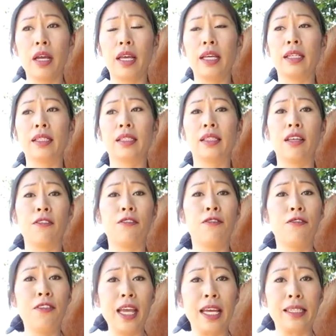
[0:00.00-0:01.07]
is the
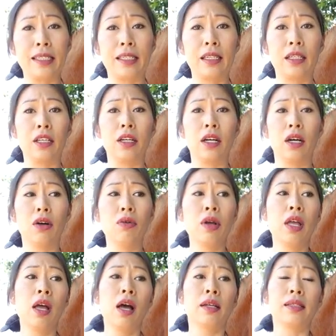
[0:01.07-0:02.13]
fit, you know.
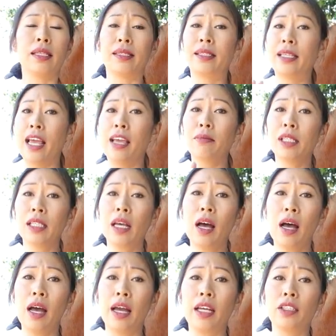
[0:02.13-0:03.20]
The same
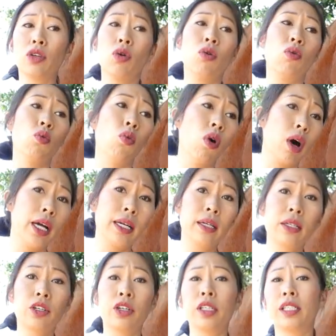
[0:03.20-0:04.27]
size,
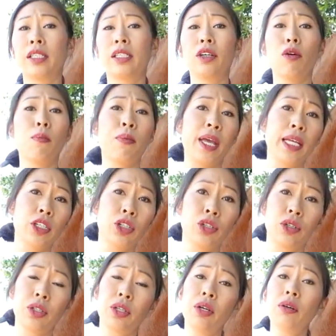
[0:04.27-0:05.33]
one could still pinch
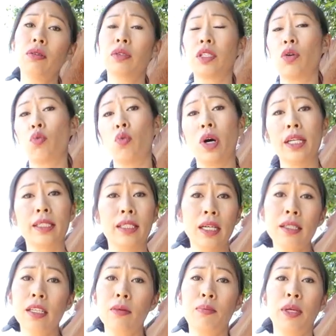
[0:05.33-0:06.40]
your toes and one
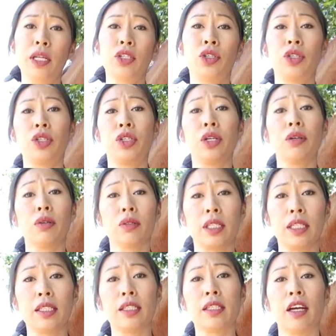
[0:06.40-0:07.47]
doesn't pinch your toes
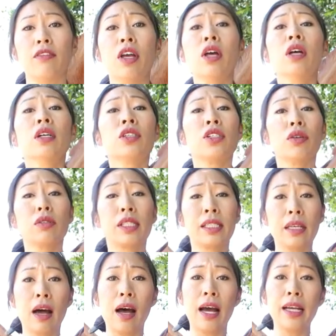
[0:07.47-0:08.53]
and stuff. So
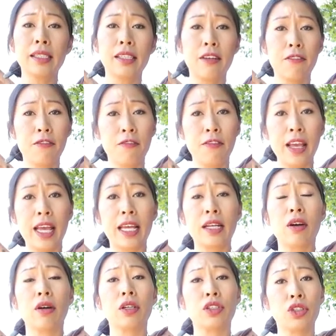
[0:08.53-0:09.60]
size and fit
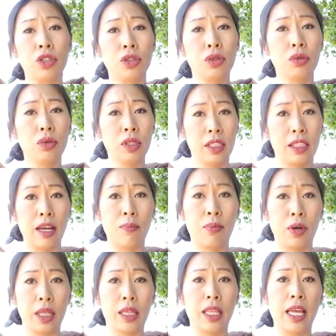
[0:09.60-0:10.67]
are two
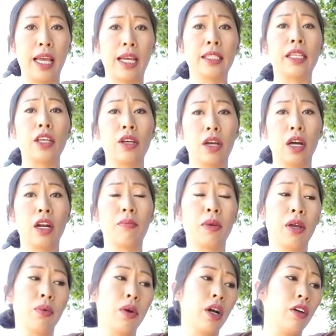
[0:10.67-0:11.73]
separate things, and you got to be
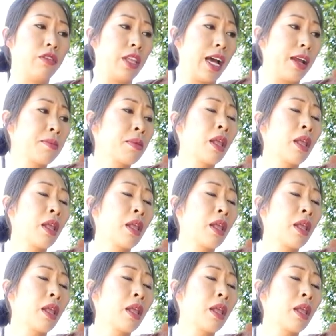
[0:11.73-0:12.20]
aware of that.